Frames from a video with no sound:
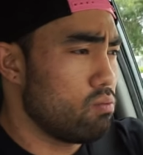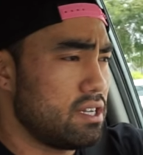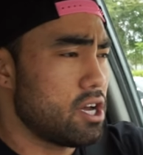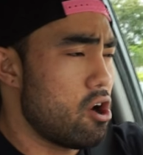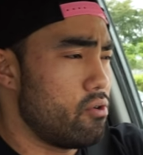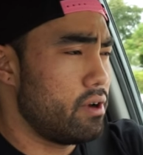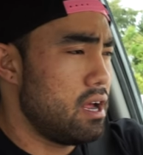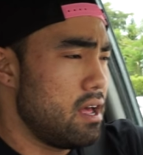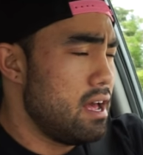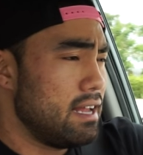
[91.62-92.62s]

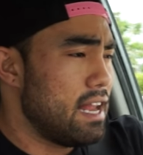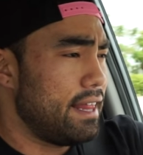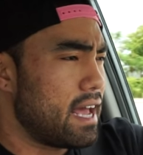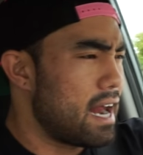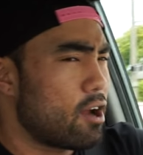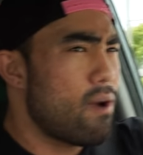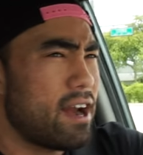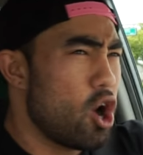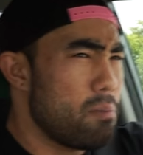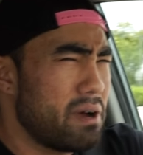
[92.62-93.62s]
Raton. Now, they got a
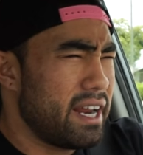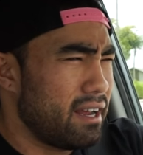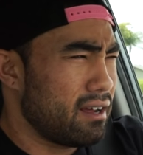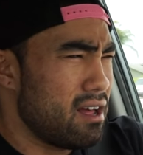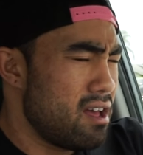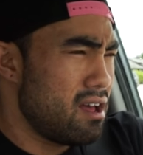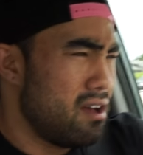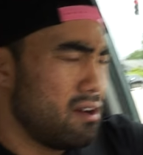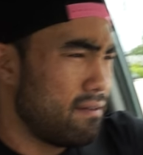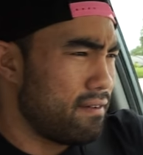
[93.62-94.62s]
grand opening
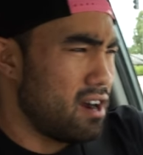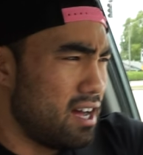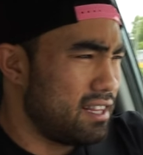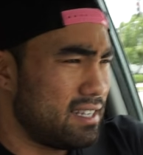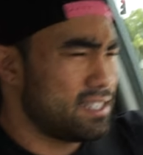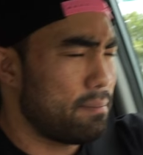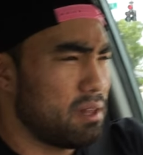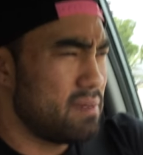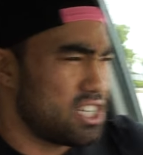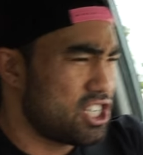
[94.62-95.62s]
for this
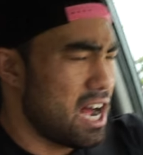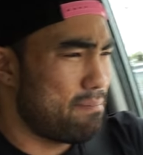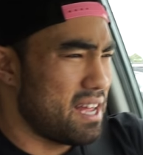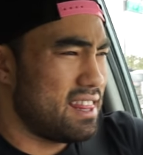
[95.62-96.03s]
supplement shop, I